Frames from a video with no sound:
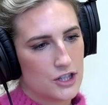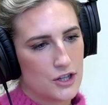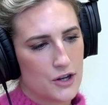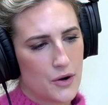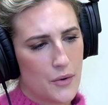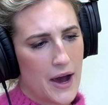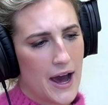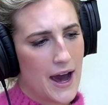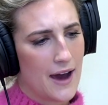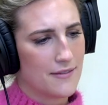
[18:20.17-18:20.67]
You
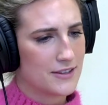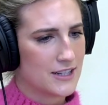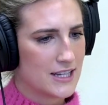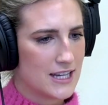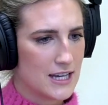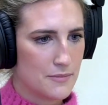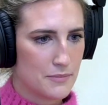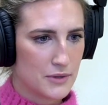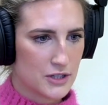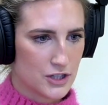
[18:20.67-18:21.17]
don't have to
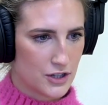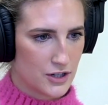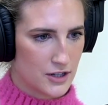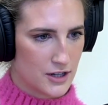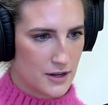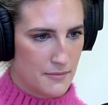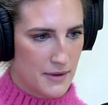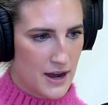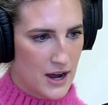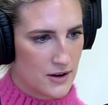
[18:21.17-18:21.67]
keep a certain
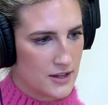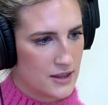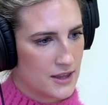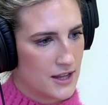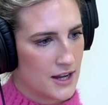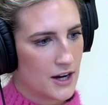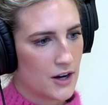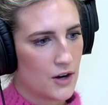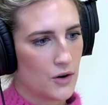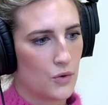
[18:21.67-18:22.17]
amount in
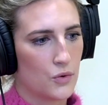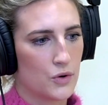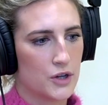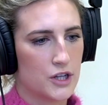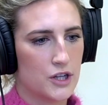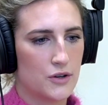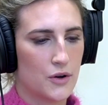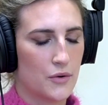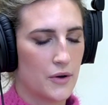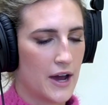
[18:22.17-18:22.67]
there, or
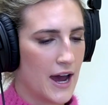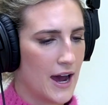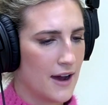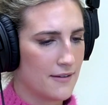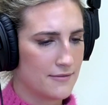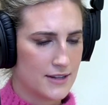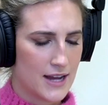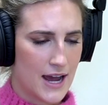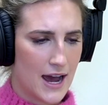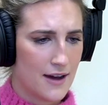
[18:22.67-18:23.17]
you don't
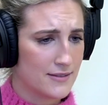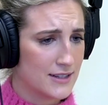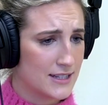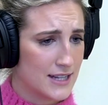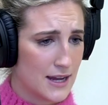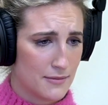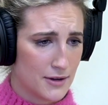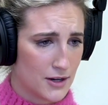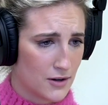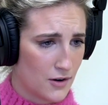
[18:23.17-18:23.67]
have to have a
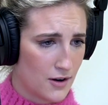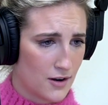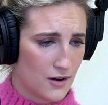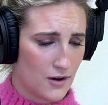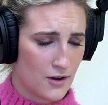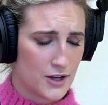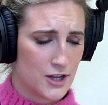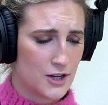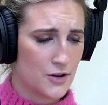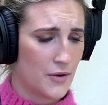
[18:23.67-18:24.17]
debit card at
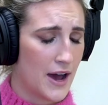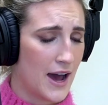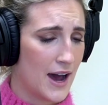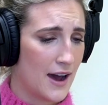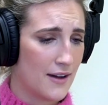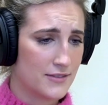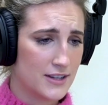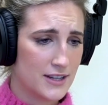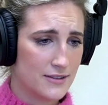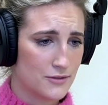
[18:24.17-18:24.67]
all. You don't
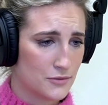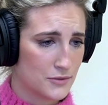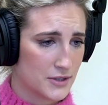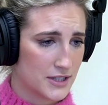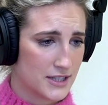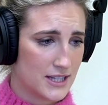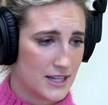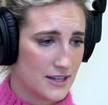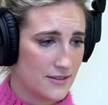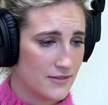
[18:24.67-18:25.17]
have to even
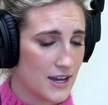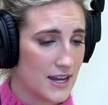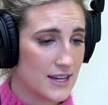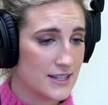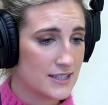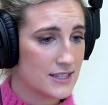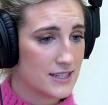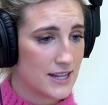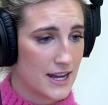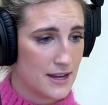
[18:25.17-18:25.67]
receive a
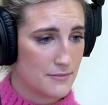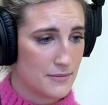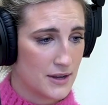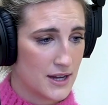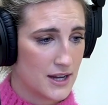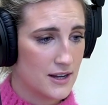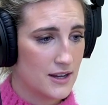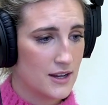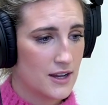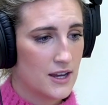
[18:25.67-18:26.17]
statement.